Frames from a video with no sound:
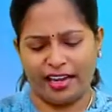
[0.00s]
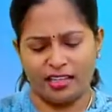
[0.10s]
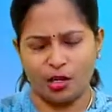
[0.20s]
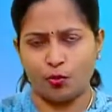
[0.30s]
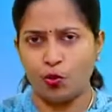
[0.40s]

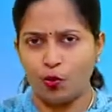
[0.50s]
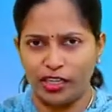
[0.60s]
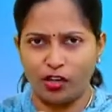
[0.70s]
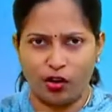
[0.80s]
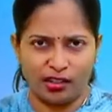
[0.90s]
ants are
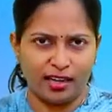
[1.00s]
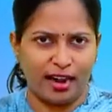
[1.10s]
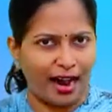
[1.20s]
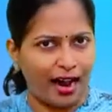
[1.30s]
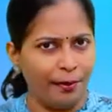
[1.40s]
moving on
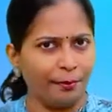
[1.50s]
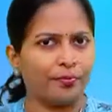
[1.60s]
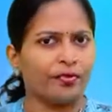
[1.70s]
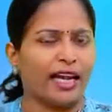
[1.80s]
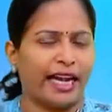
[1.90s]
the arm
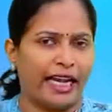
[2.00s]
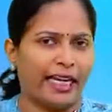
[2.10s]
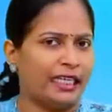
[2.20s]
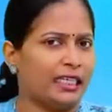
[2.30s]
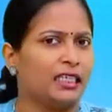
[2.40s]

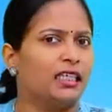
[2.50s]
and